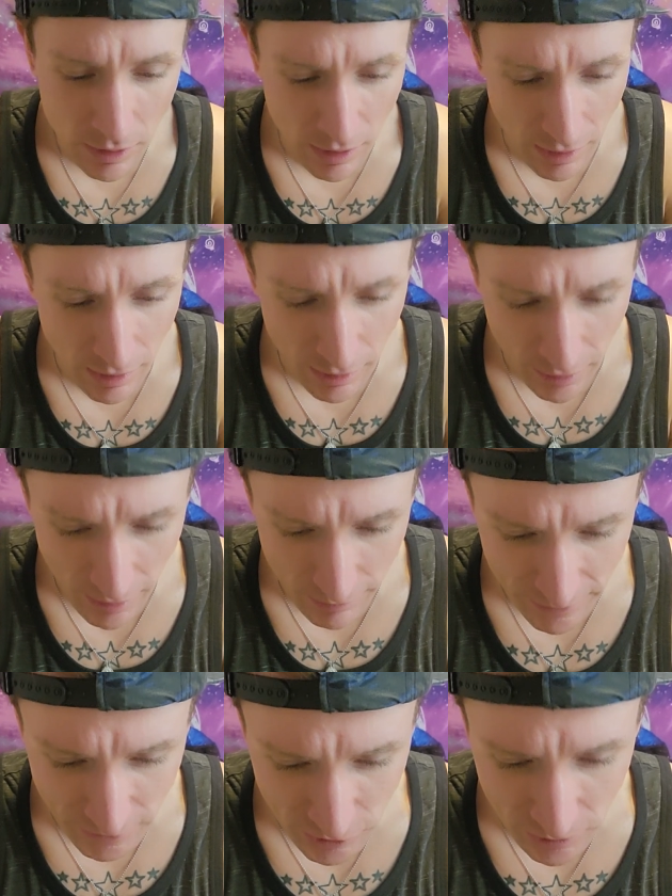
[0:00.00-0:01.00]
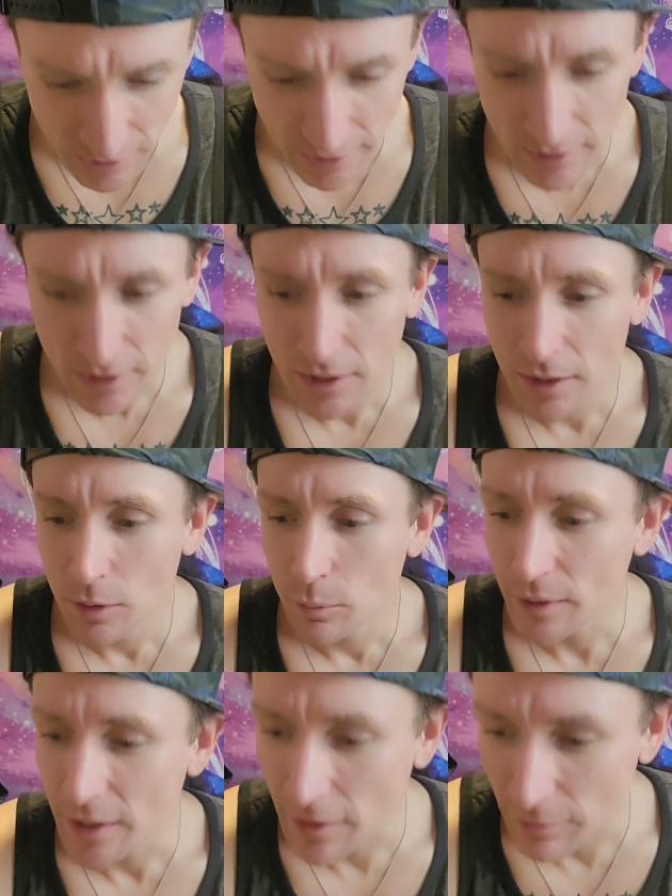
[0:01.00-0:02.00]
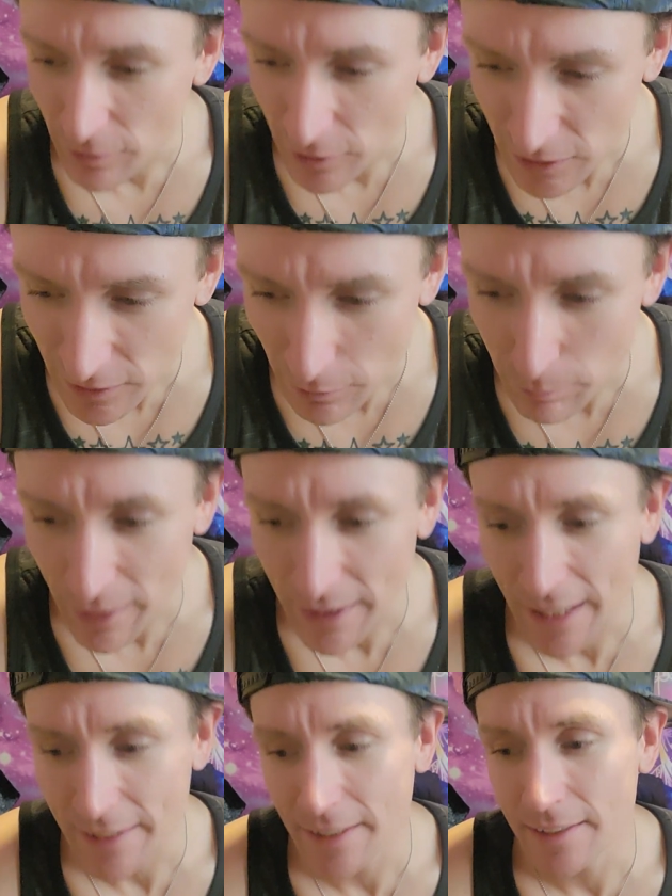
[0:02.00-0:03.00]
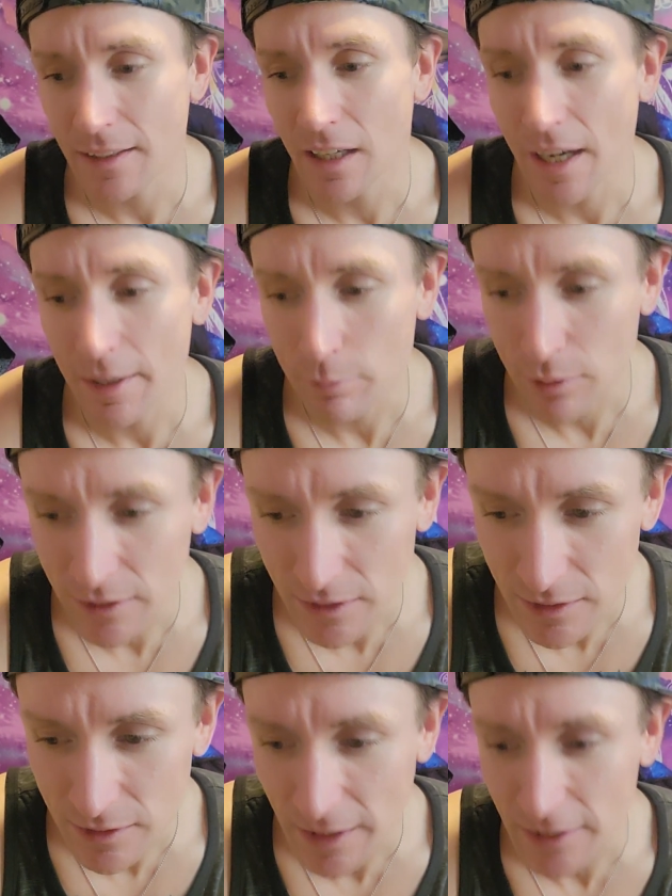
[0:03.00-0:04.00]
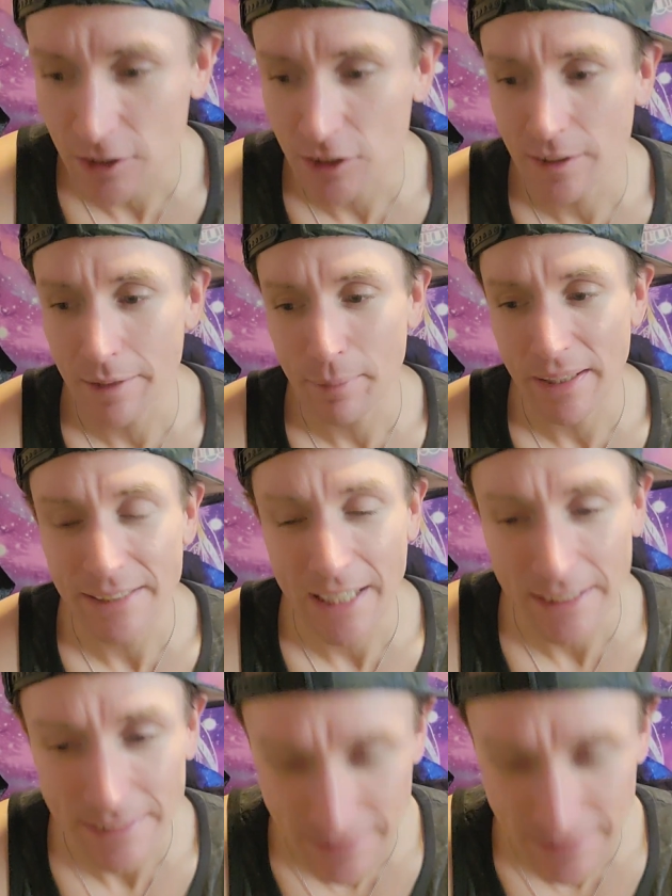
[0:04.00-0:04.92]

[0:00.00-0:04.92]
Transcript: eventually within the first little bit, and then they maintained